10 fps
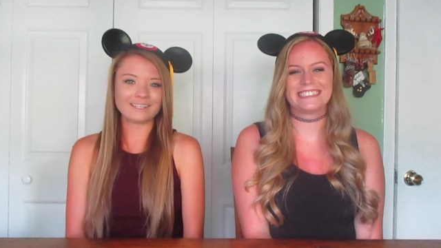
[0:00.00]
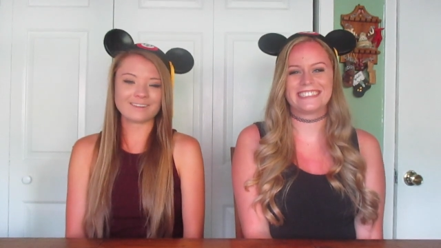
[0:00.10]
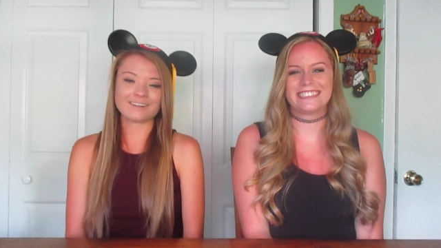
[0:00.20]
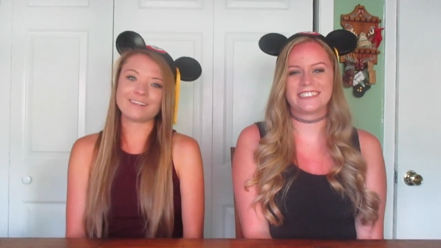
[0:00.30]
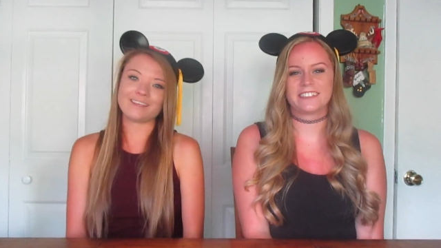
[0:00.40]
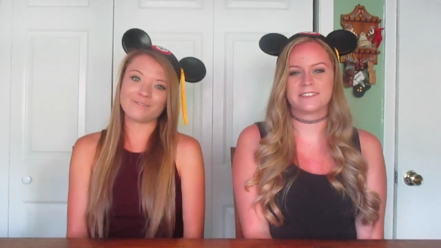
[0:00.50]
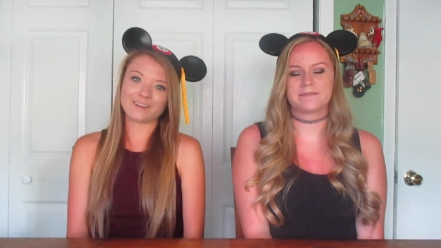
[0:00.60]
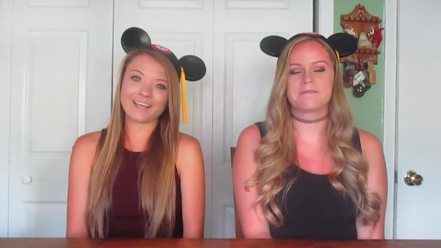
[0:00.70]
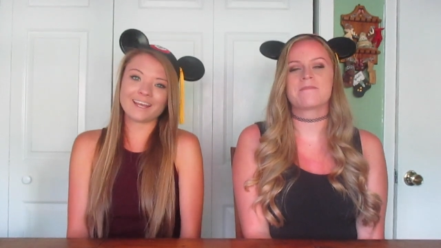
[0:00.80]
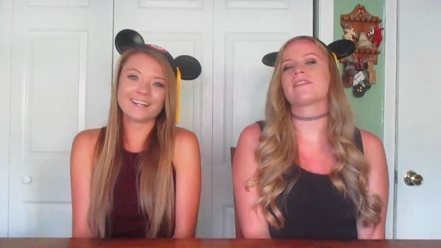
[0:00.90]
Speaker 1: later in the
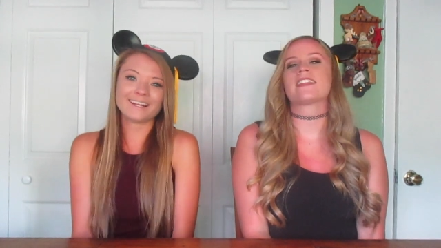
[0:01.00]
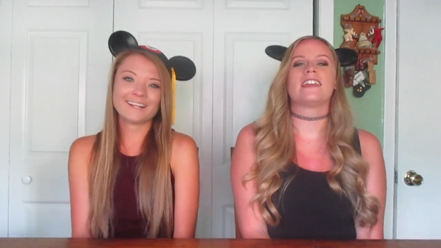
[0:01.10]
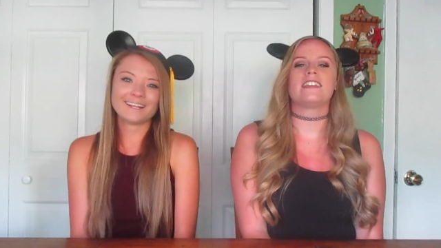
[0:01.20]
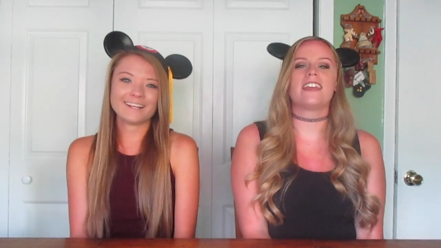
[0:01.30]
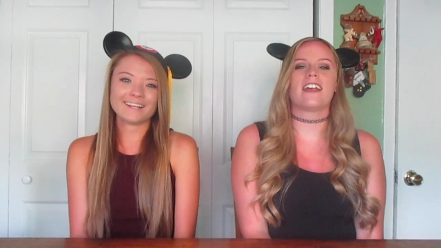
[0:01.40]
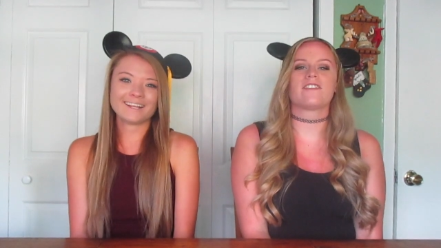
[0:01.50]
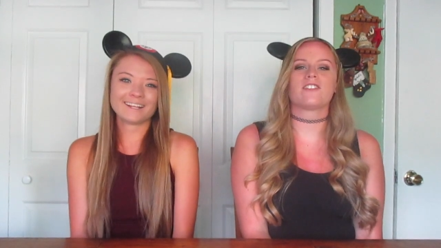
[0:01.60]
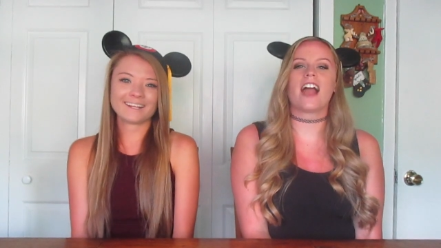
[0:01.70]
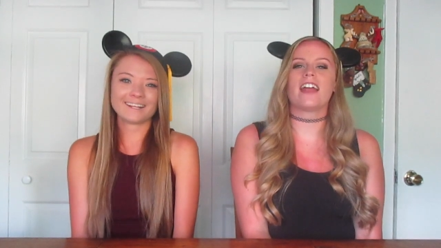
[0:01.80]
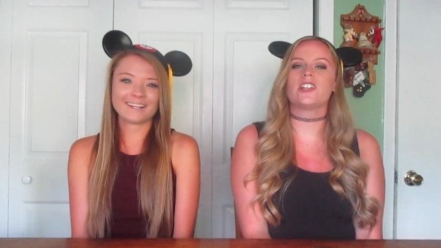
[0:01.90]
evening. Yeah,
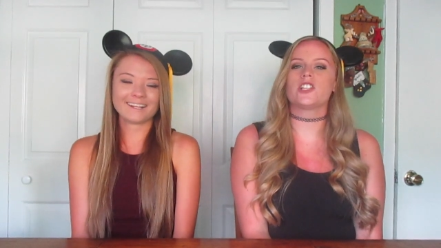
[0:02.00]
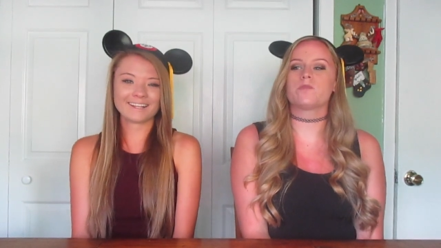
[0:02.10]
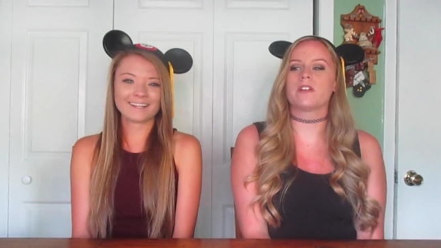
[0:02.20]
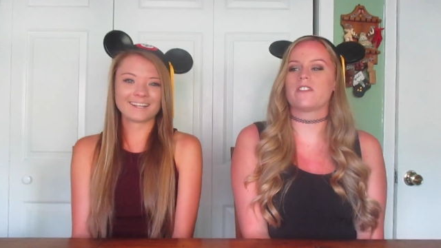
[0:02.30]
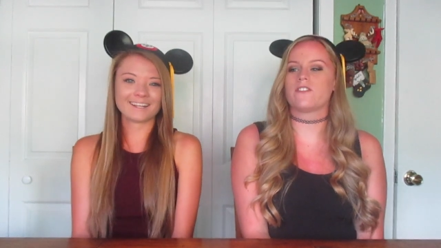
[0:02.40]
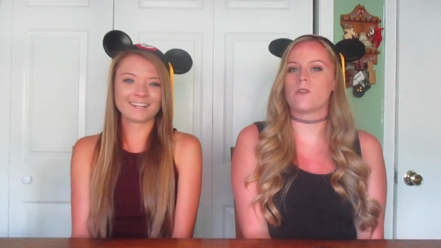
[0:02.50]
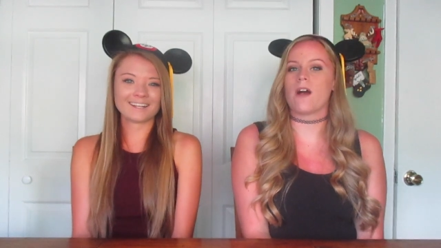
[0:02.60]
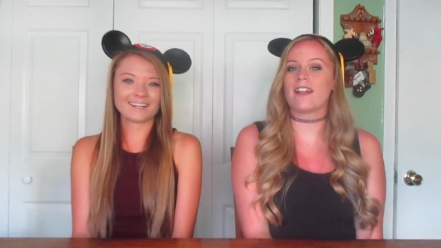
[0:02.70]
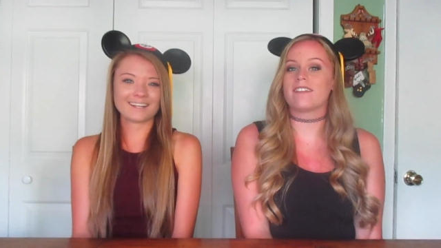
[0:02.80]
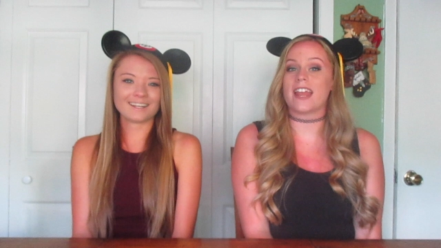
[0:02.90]
so kind of just bring a few
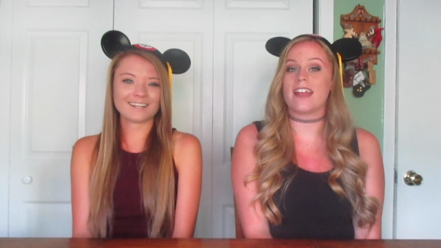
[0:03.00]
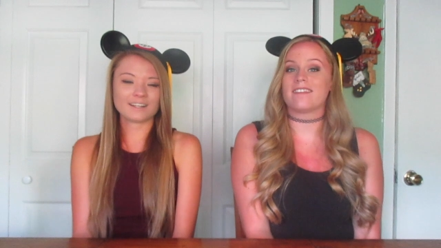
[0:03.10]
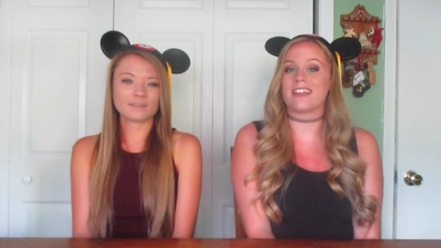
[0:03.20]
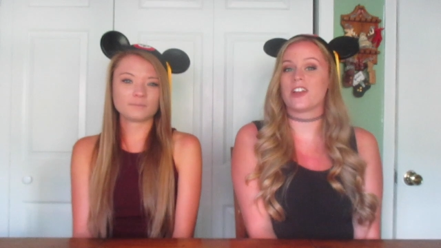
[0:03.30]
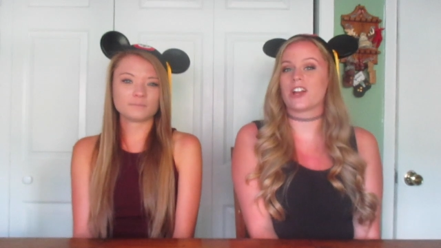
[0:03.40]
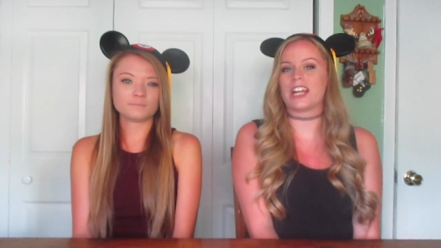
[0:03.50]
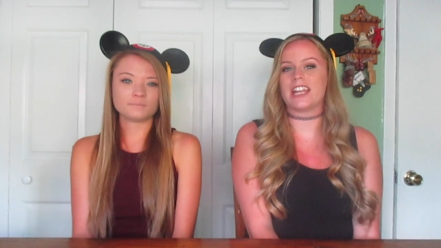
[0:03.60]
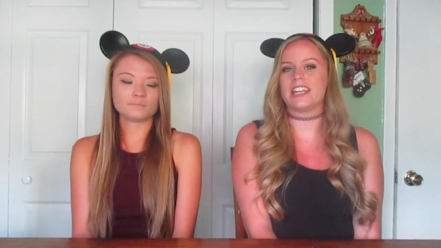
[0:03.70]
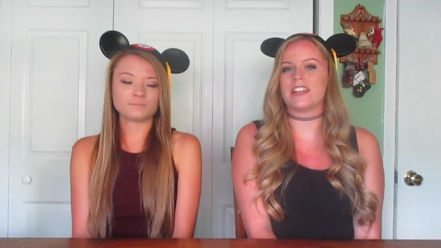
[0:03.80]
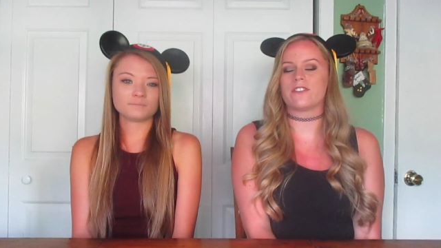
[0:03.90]
odds and ends that you're going
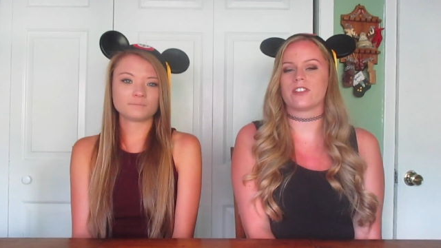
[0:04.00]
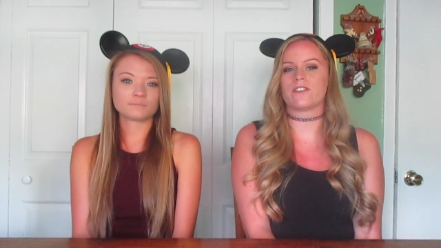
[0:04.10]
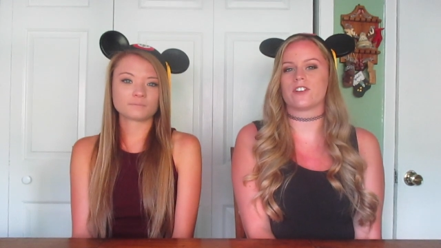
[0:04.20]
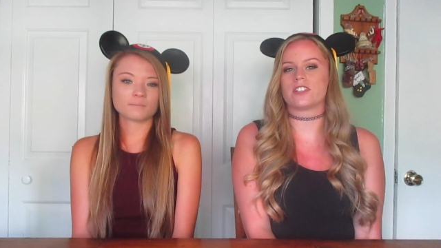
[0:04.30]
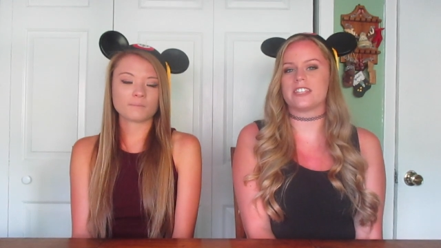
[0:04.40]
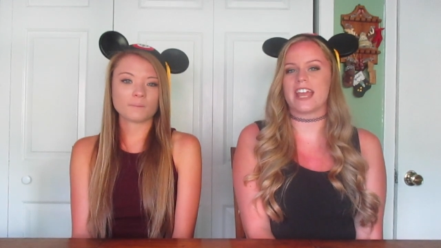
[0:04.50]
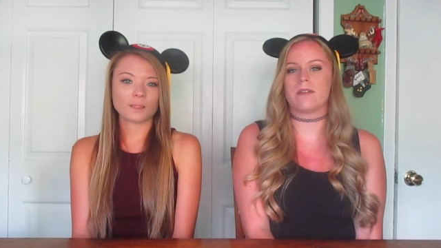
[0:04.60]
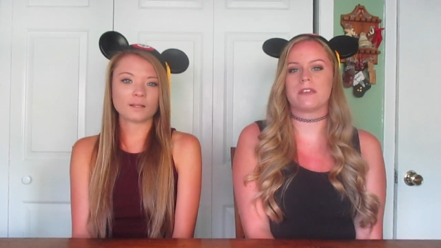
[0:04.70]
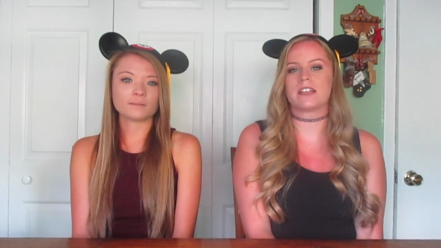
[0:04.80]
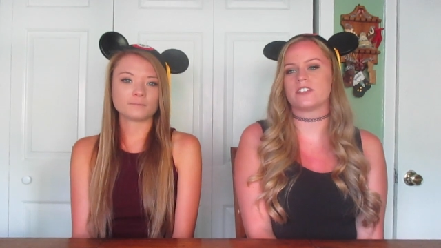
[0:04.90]
to need for the first day,
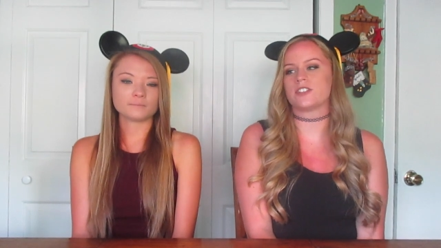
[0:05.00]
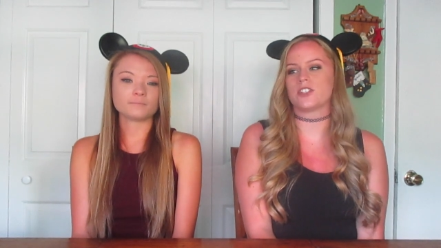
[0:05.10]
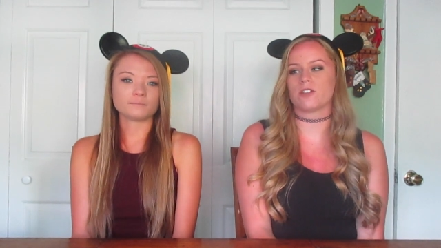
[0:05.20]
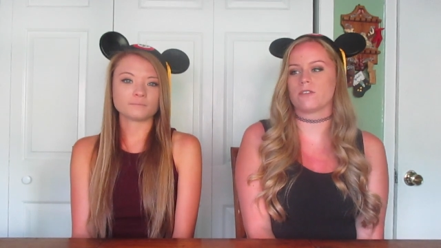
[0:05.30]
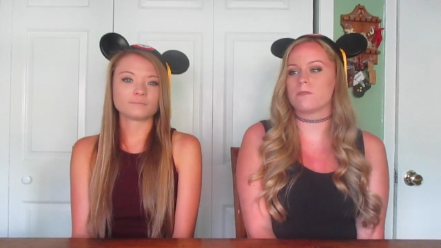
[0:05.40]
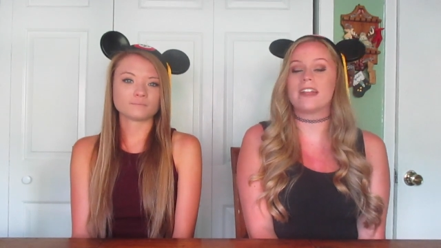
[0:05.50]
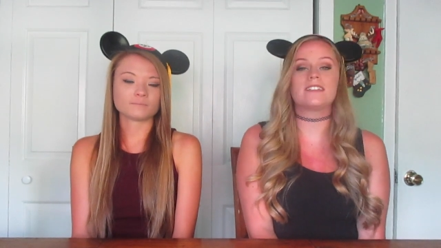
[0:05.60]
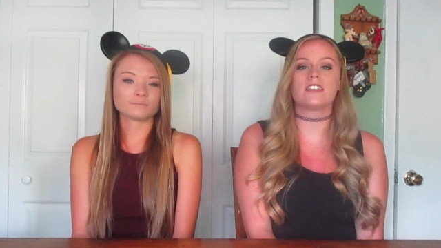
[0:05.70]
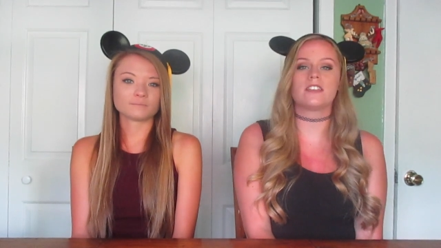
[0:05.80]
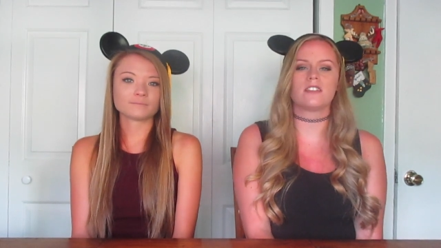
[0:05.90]
because your
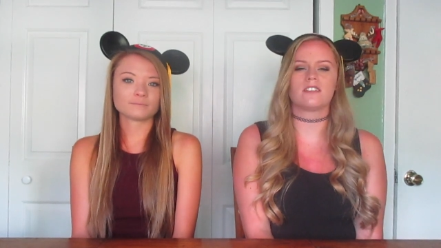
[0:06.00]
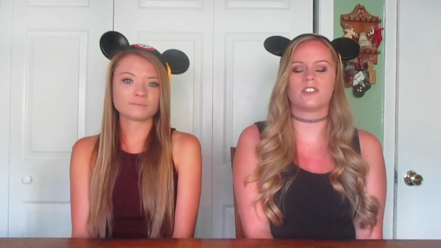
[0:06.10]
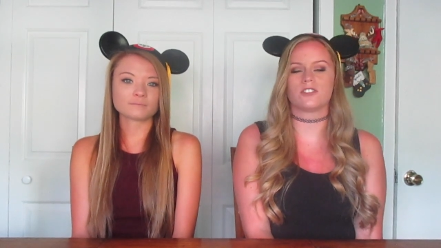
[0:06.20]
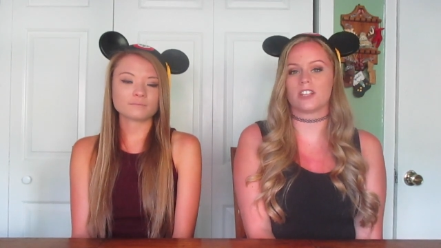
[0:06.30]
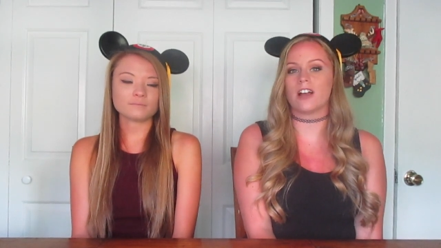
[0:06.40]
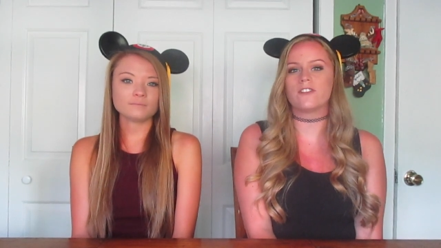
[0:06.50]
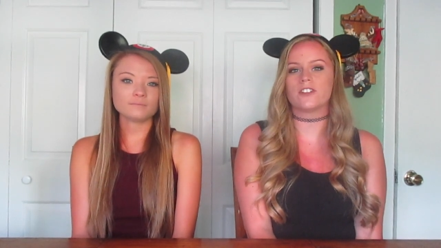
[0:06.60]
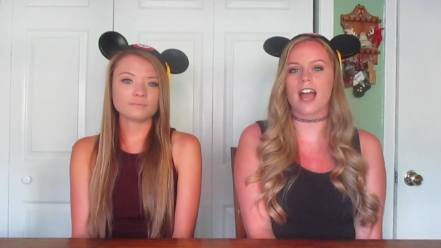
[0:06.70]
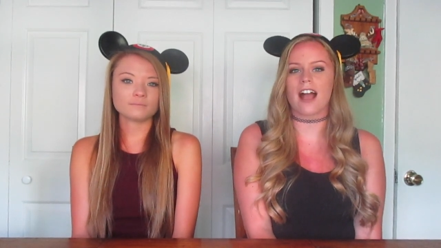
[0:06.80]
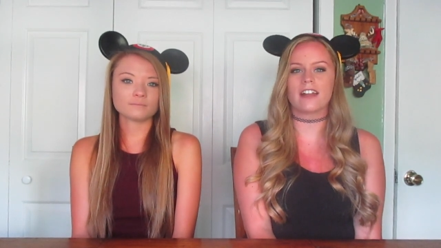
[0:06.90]
roommates and yourself are
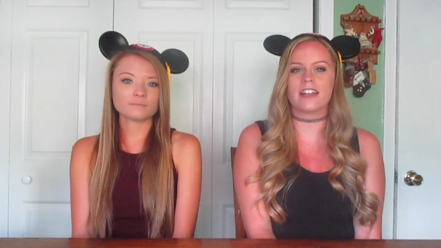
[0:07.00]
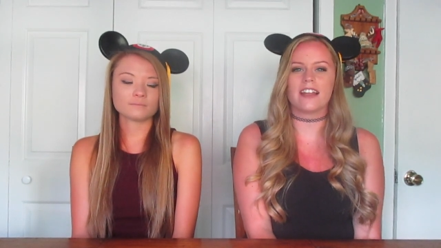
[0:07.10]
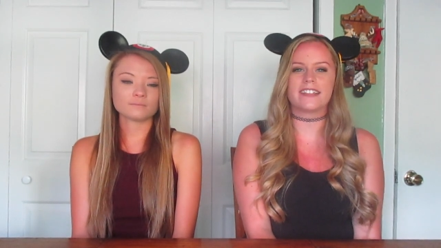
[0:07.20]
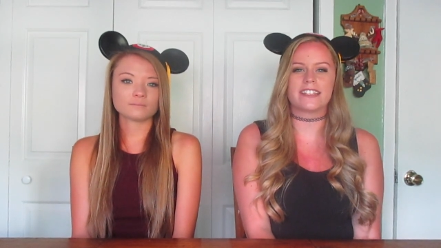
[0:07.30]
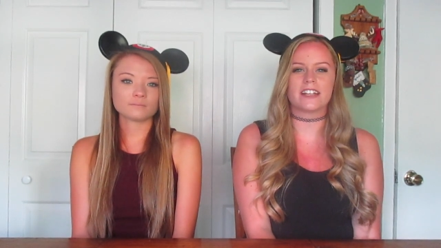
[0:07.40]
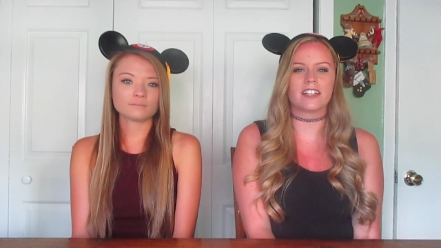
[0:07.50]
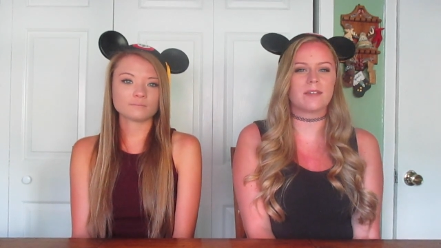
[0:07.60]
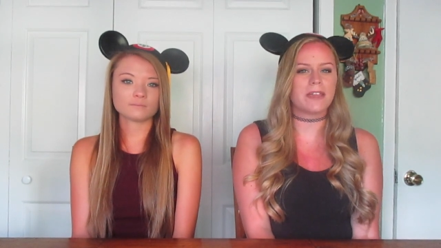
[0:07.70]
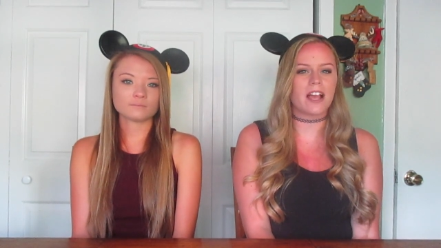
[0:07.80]
not going to necessarily be